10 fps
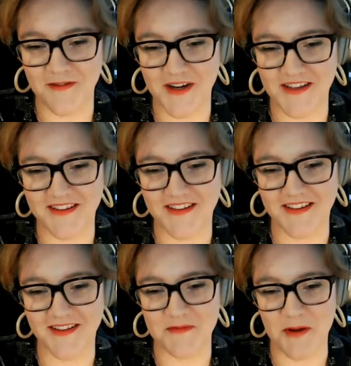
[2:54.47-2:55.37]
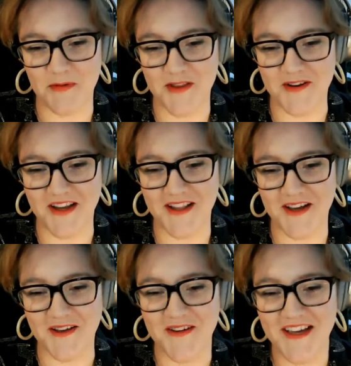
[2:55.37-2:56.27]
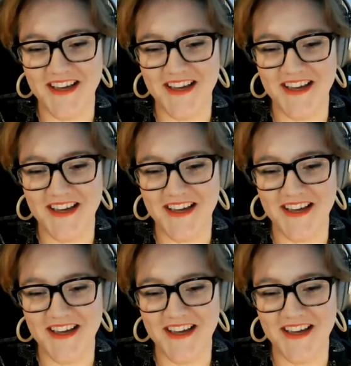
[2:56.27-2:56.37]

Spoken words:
France, that's my brother. Hello.